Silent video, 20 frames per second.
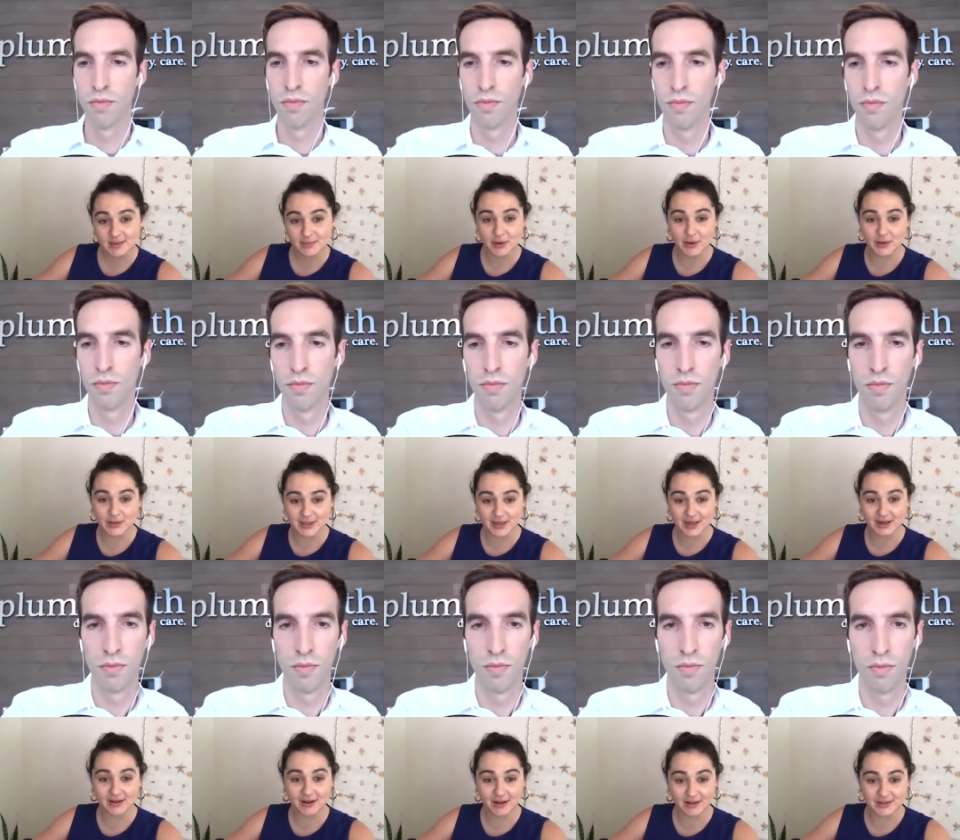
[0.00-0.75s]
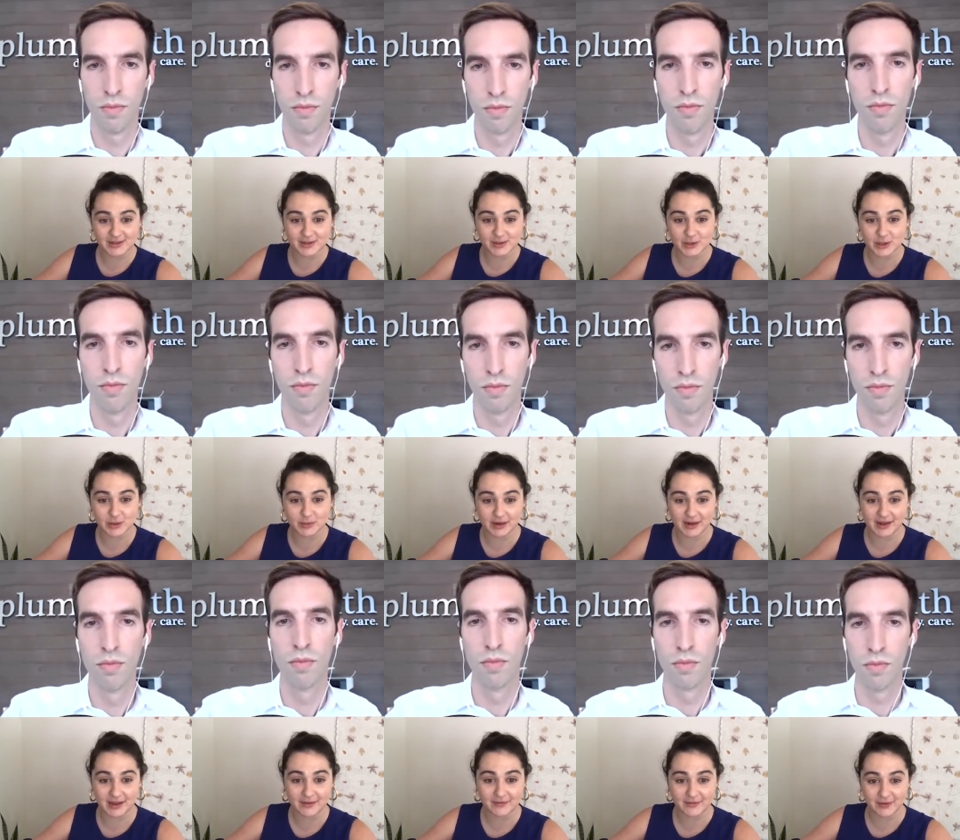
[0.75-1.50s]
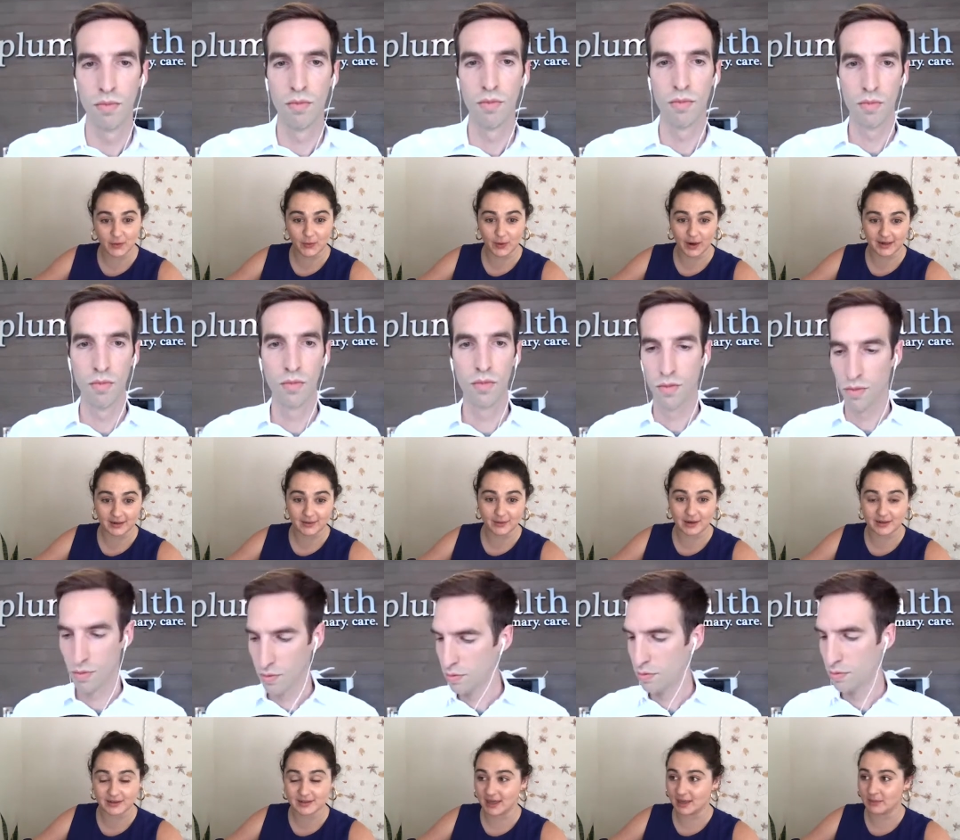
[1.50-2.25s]
Speaker 1: posting on social media for quite a long
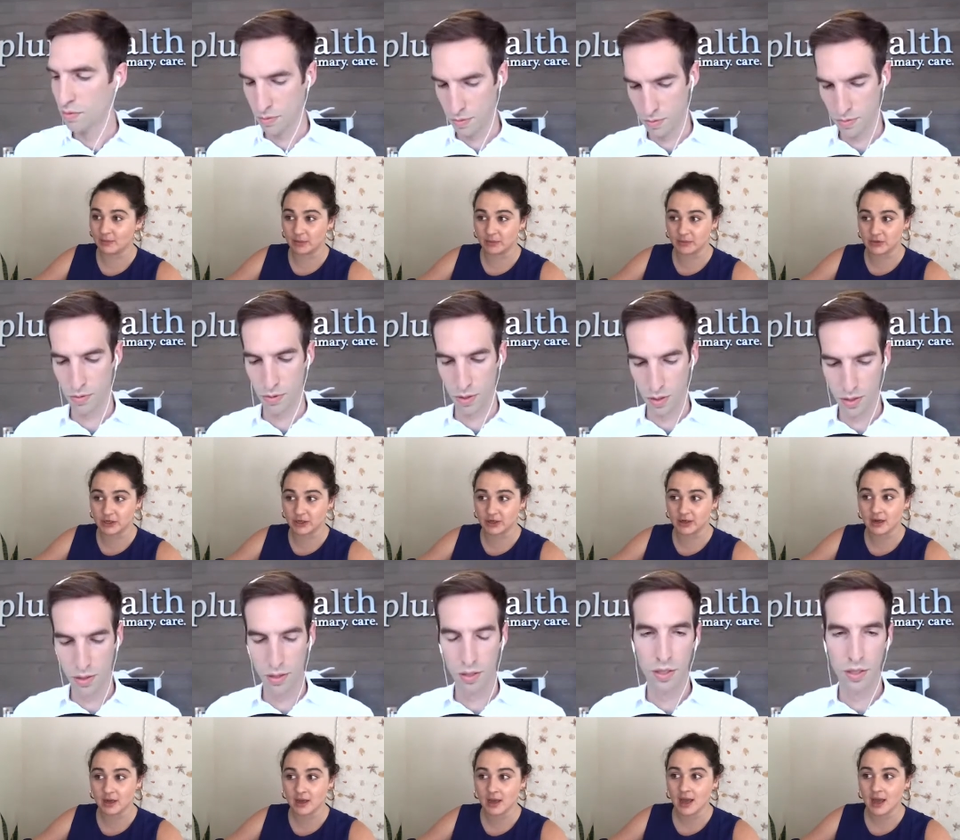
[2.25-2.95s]
time, I'm sure.